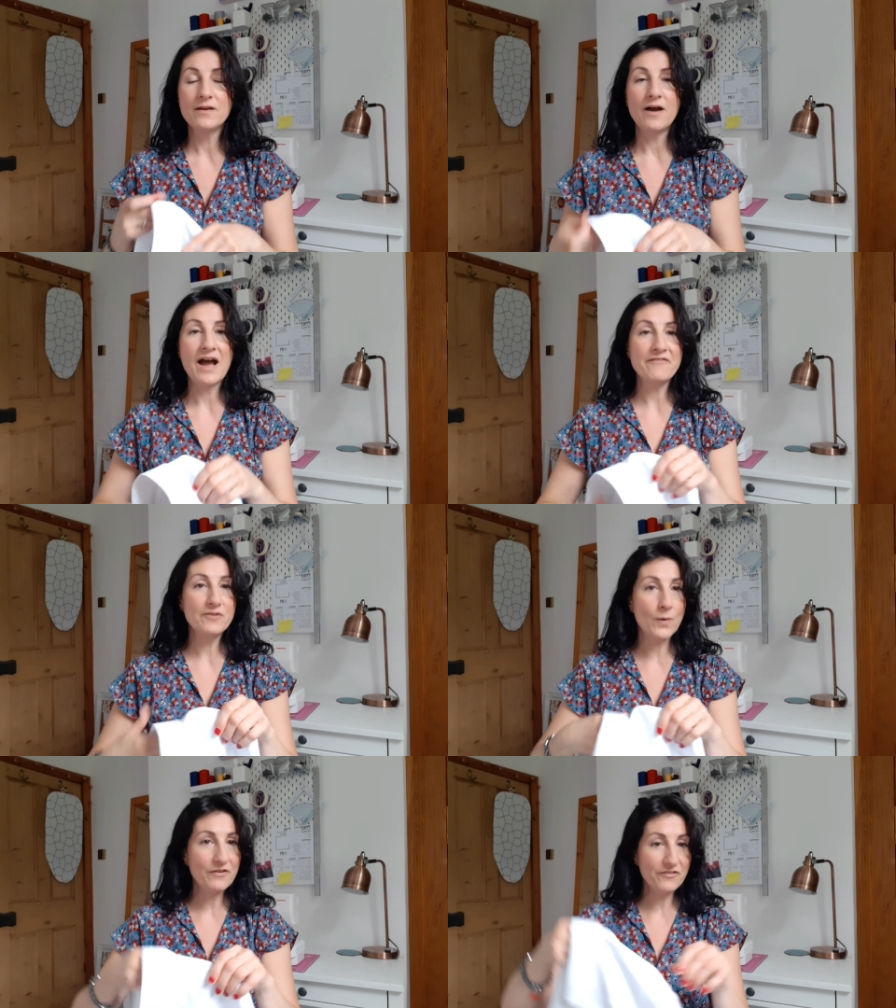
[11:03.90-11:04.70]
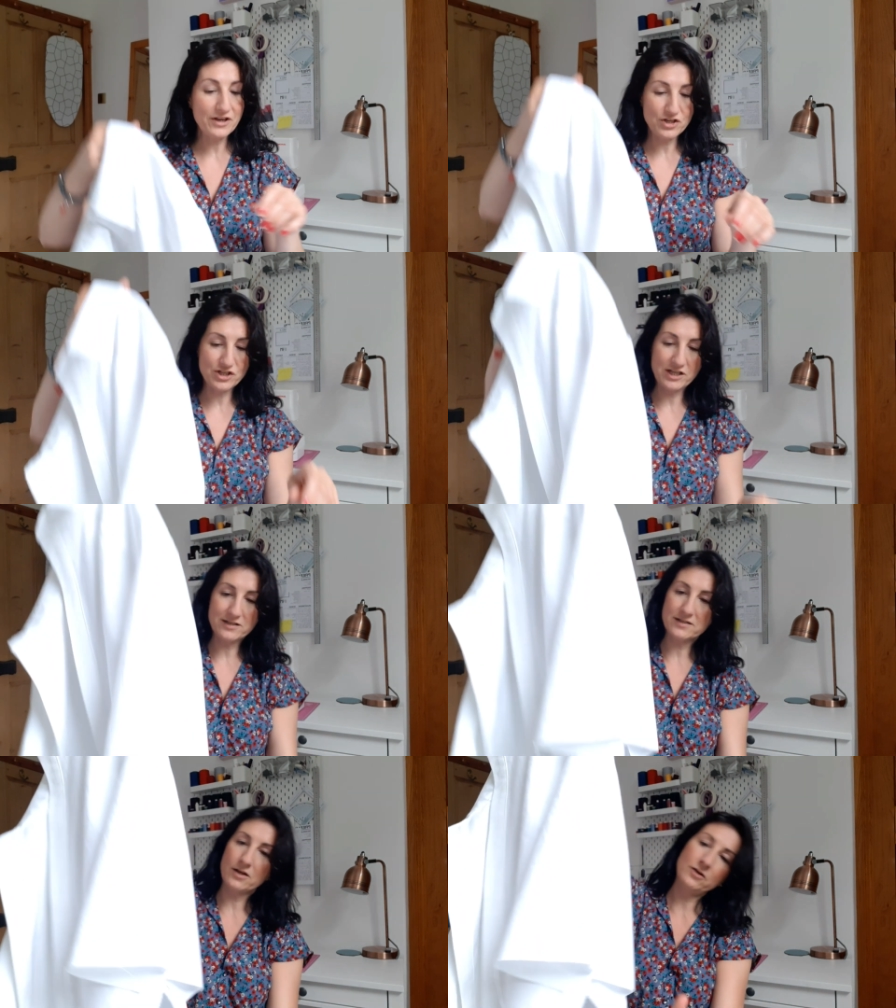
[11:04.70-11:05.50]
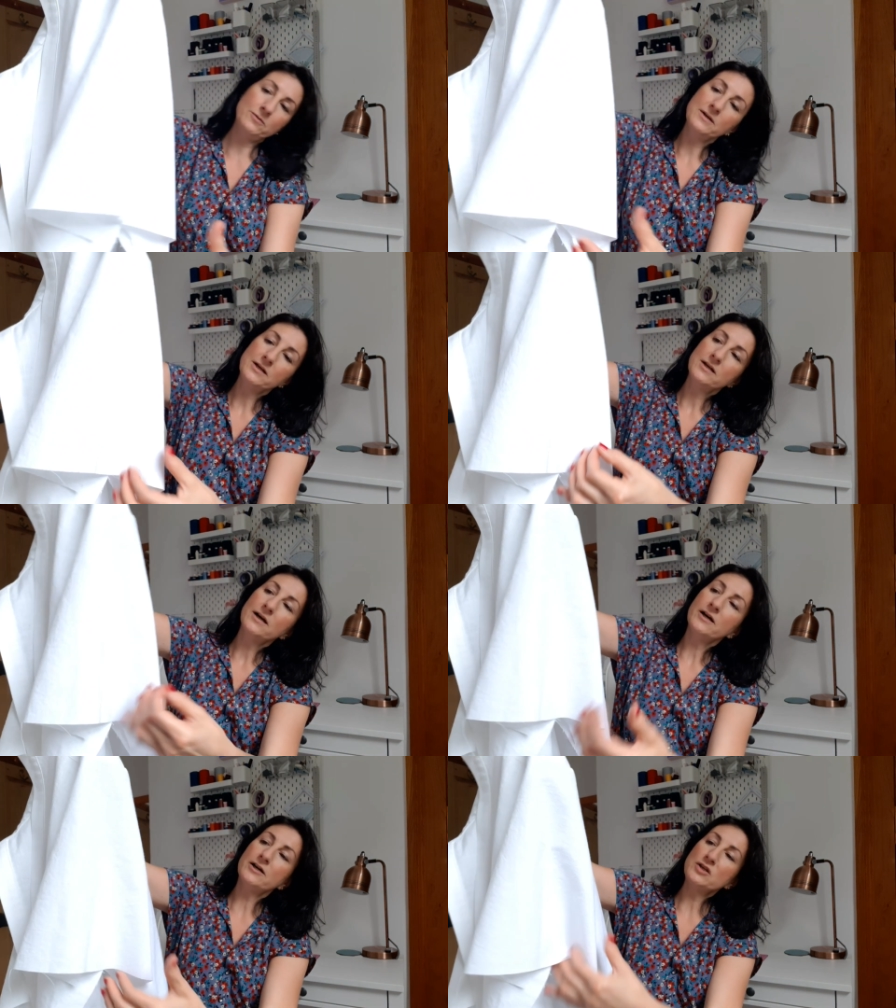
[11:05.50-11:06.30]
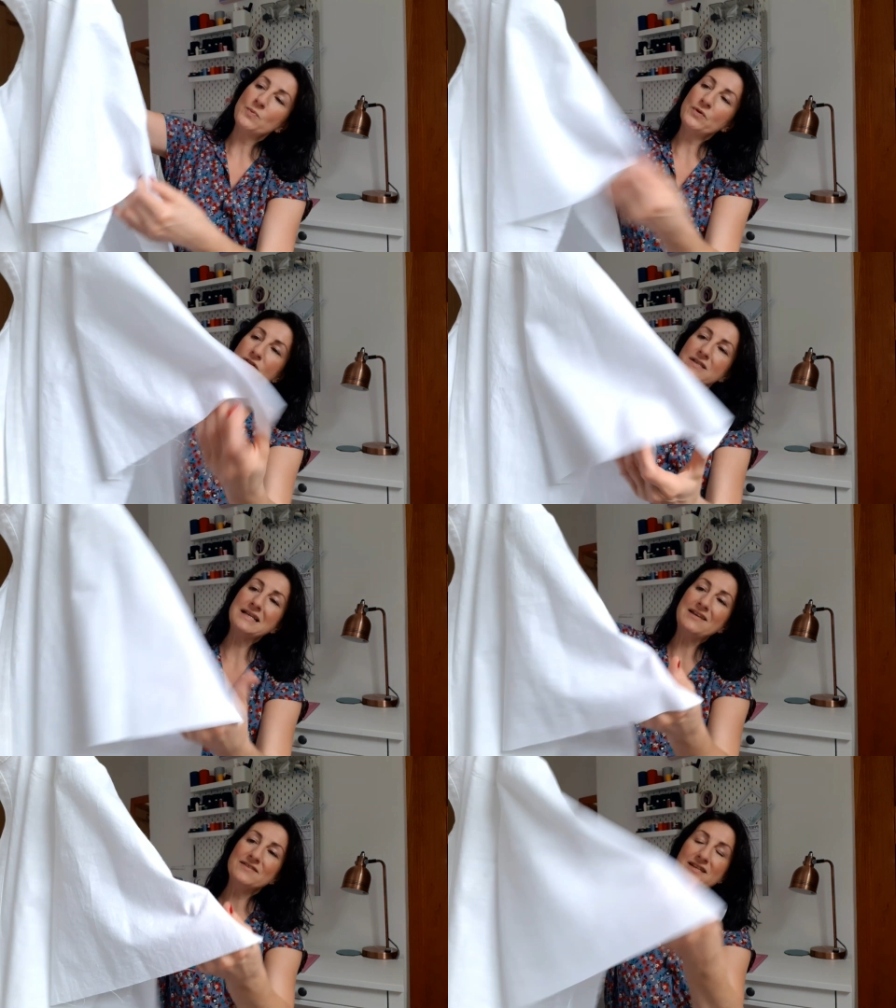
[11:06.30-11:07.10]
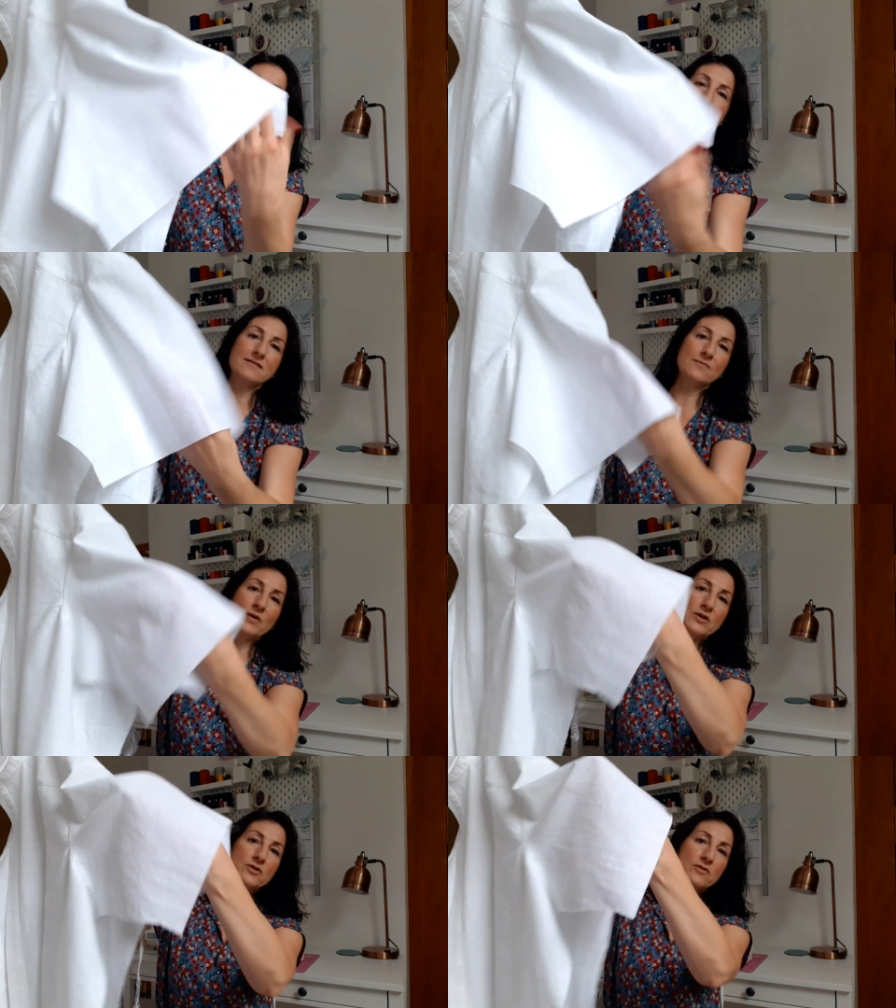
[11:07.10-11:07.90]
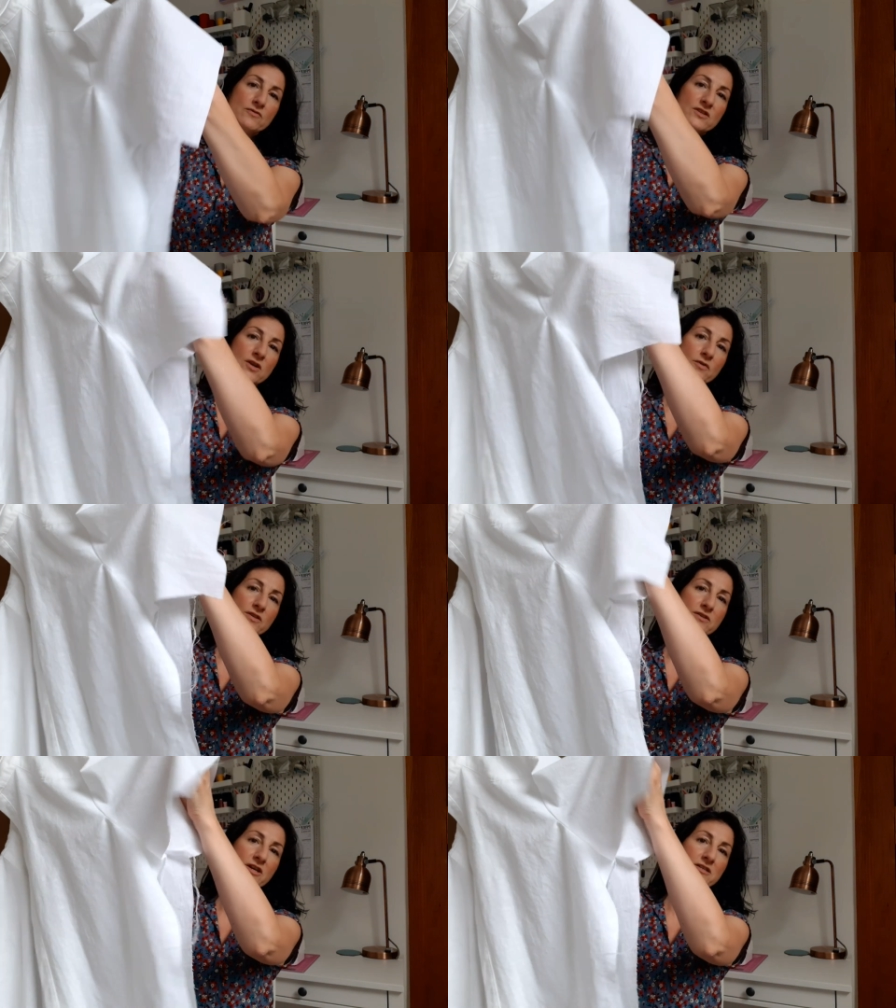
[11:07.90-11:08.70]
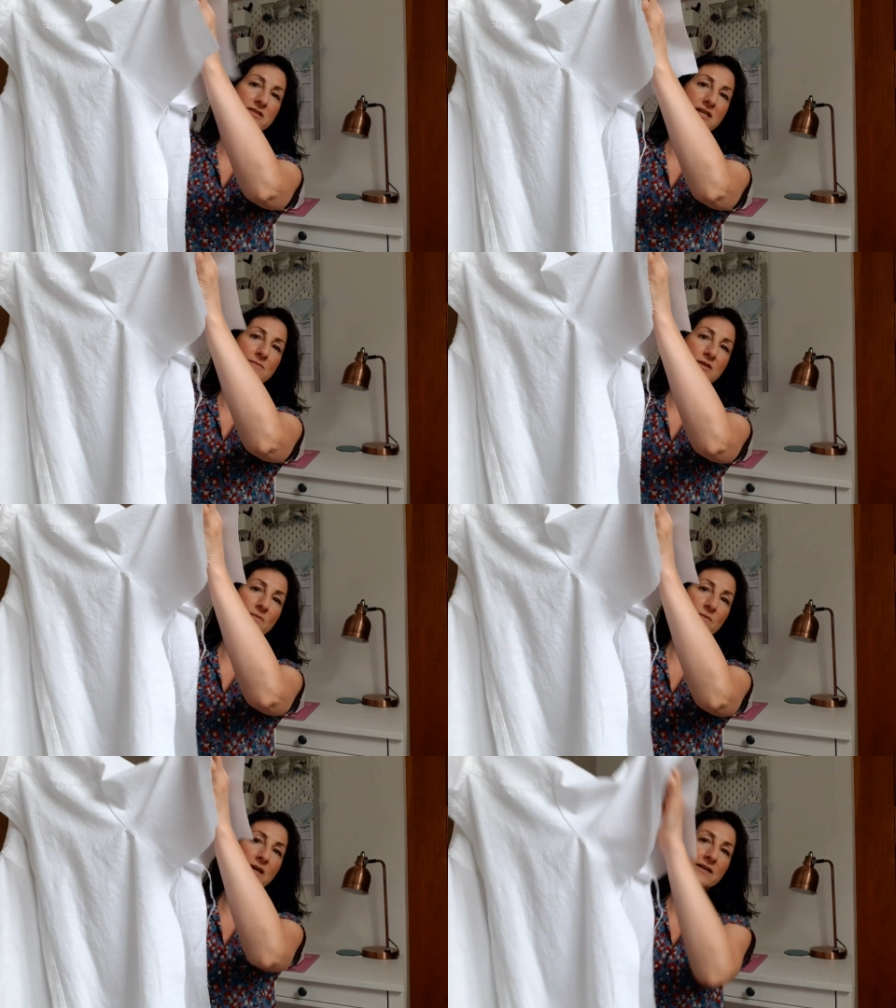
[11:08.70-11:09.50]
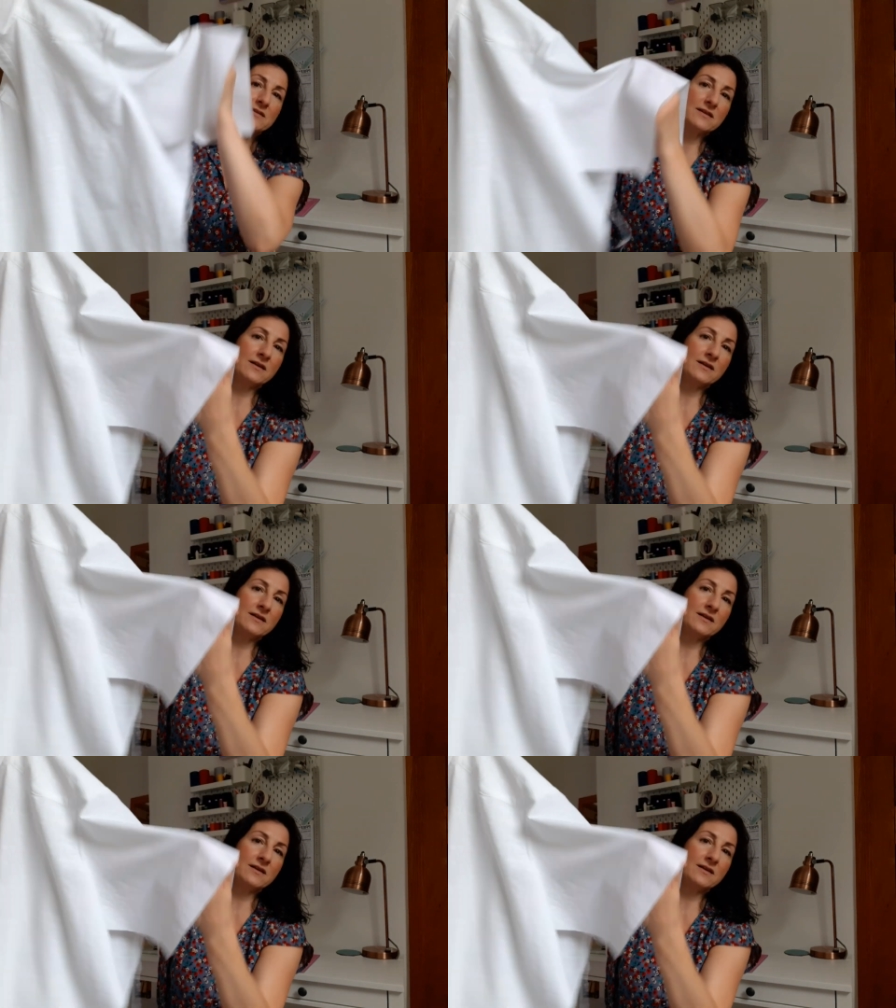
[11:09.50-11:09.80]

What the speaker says: I haven't quite finished it, so you put the sleeves in, but you don't sew the side seams up yet.